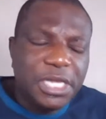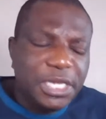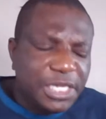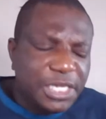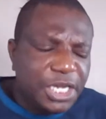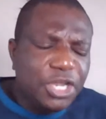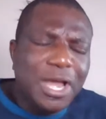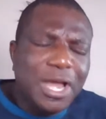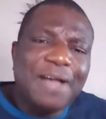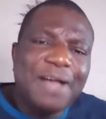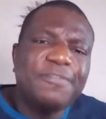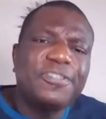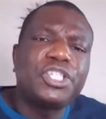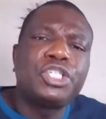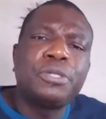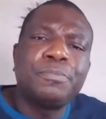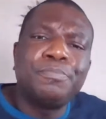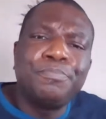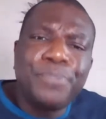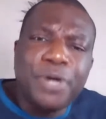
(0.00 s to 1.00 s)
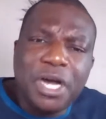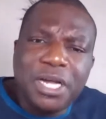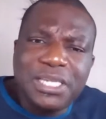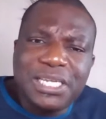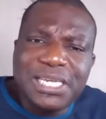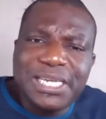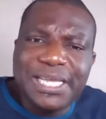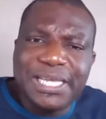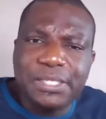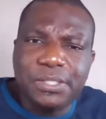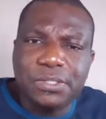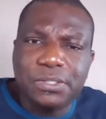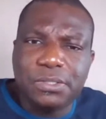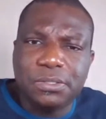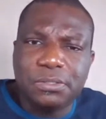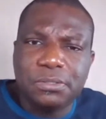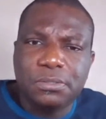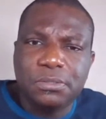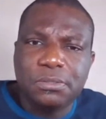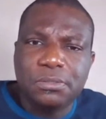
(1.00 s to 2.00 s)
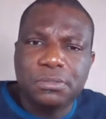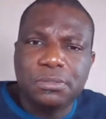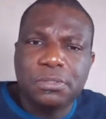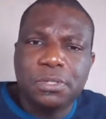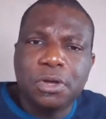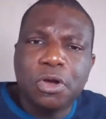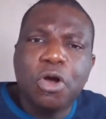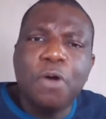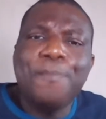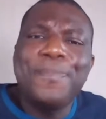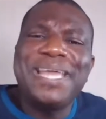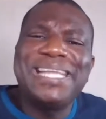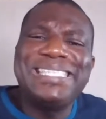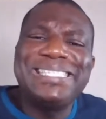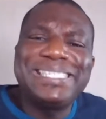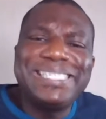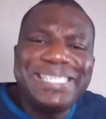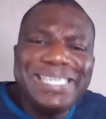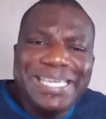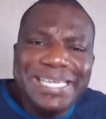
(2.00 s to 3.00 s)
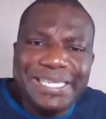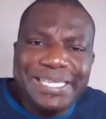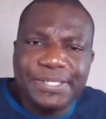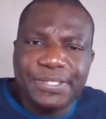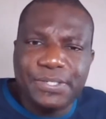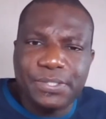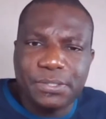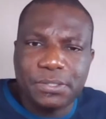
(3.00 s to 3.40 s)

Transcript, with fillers: then you have subordinates or mentees.